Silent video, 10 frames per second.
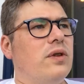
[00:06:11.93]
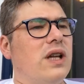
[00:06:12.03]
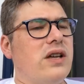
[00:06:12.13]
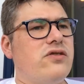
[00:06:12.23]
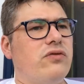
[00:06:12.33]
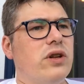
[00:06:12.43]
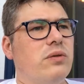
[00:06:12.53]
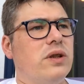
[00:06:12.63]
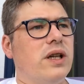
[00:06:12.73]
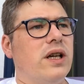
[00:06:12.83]
less
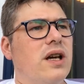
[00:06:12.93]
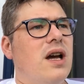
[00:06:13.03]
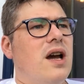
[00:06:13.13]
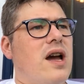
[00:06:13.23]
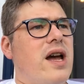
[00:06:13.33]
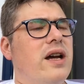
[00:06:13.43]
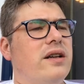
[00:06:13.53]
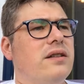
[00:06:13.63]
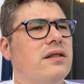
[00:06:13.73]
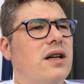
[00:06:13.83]
frequently
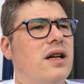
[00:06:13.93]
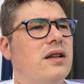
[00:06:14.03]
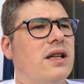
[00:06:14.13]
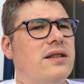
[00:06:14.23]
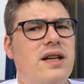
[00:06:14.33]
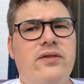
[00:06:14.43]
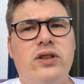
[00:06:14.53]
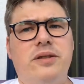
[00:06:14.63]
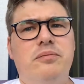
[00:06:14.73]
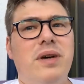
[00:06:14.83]
and uh, less
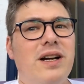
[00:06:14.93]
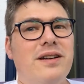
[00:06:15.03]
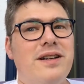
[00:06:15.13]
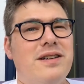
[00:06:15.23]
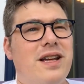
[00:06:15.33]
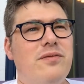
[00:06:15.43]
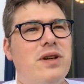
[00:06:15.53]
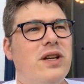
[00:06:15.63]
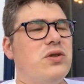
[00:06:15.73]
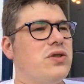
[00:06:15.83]
heavily. But it gave
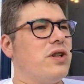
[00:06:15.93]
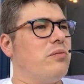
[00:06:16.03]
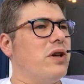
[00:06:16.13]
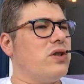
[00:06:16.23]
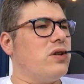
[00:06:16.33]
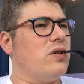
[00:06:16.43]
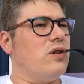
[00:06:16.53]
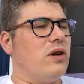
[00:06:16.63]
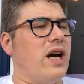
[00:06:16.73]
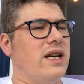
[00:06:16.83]
me an interesting picture
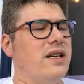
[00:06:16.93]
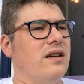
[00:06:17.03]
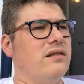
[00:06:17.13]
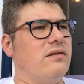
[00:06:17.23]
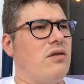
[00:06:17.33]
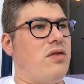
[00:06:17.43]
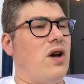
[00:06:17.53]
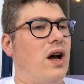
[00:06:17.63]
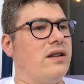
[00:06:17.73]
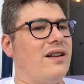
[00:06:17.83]
or idea or
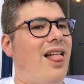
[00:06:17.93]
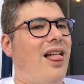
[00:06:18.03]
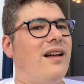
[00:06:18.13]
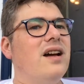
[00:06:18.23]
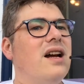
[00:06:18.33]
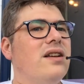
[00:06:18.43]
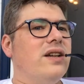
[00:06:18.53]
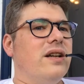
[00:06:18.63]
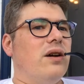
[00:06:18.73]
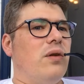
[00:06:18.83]
thought huh,
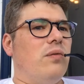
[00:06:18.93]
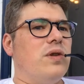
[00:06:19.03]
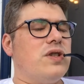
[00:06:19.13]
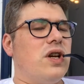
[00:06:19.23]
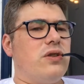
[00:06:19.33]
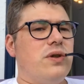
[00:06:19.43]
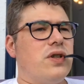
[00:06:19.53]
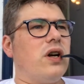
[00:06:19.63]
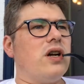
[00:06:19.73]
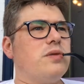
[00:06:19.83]
that once talked to a
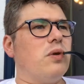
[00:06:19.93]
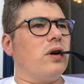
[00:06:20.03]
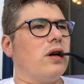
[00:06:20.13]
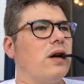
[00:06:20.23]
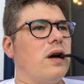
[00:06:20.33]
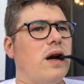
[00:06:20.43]
cigar smoker